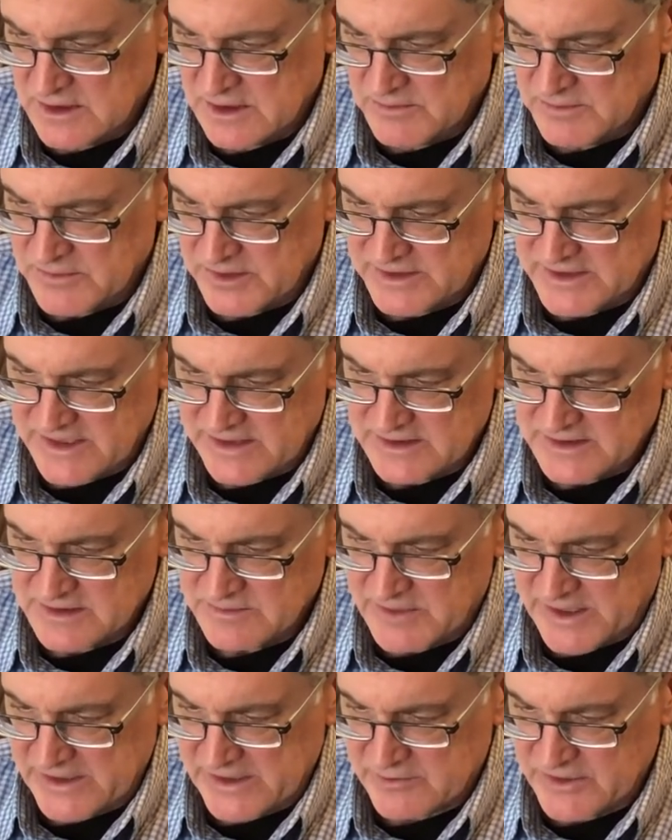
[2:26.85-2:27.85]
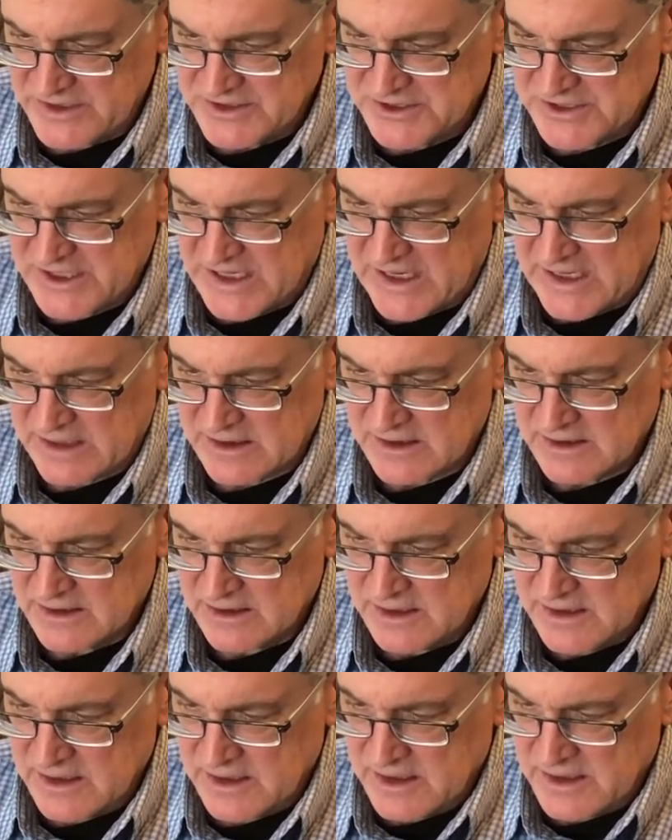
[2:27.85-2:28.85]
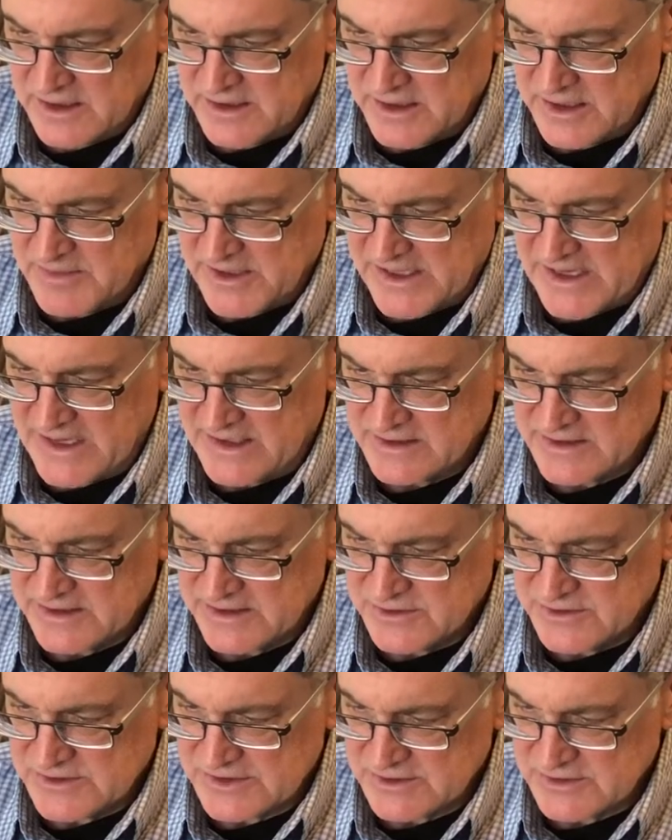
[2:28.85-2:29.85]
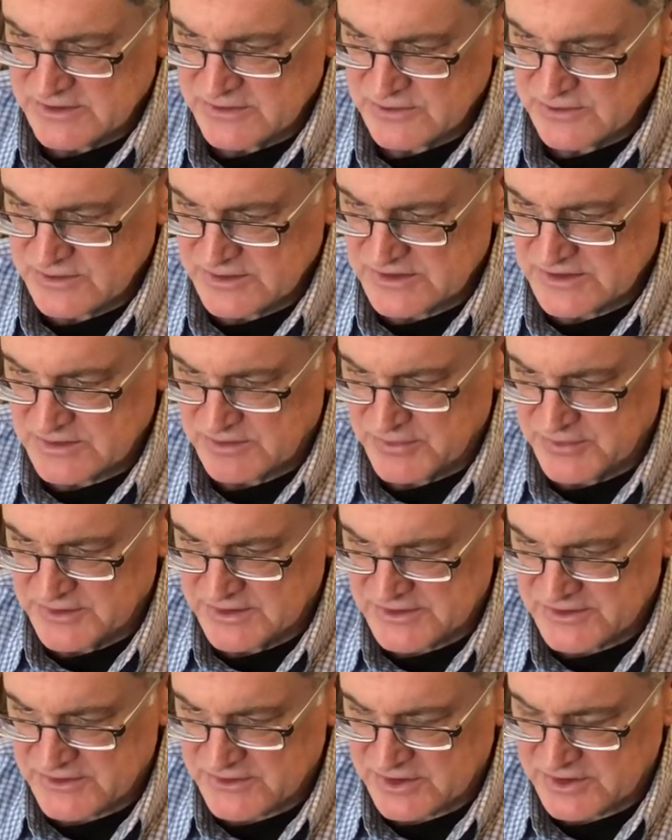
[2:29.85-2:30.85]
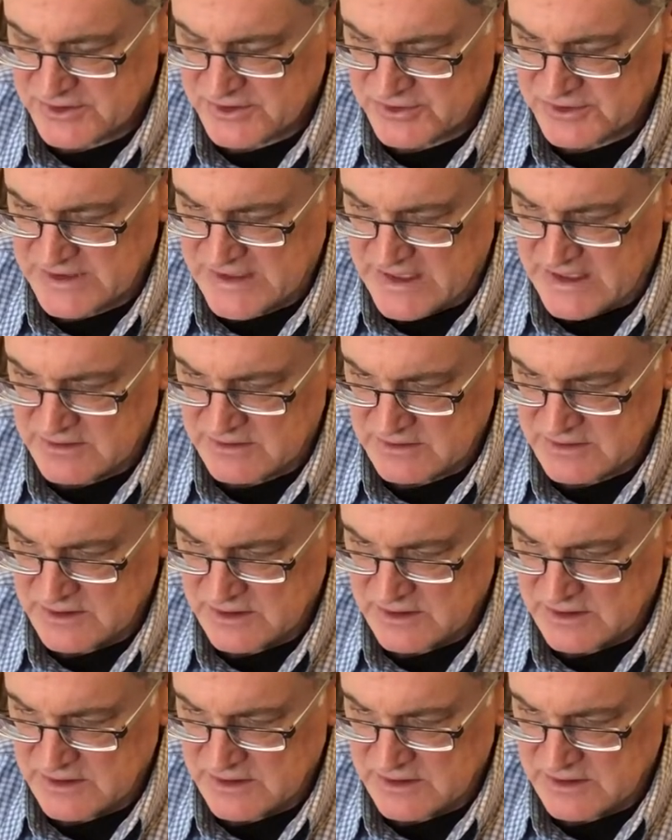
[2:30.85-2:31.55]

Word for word: but then, to my great shock, they began to use their tools to pull the structure down.